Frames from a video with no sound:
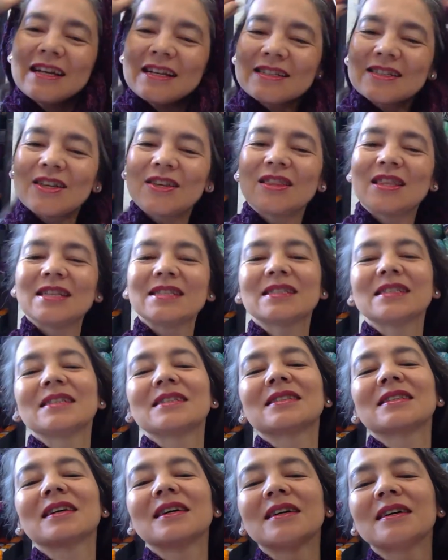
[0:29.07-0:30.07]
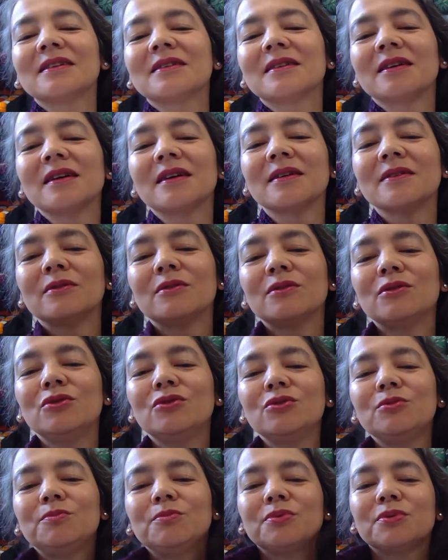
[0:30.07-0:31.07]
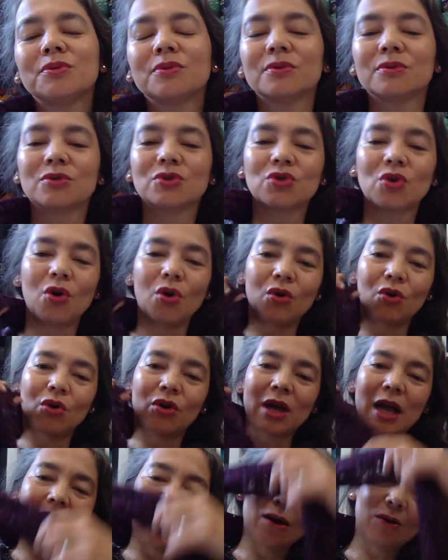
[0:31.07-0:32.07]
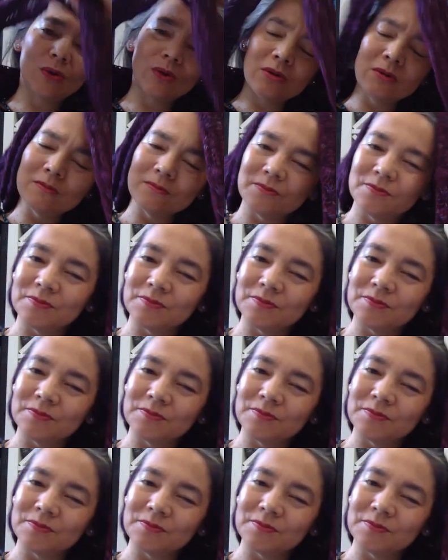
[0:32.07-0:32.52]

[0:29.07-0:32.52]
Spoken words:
So this is a loop shawl or cowl.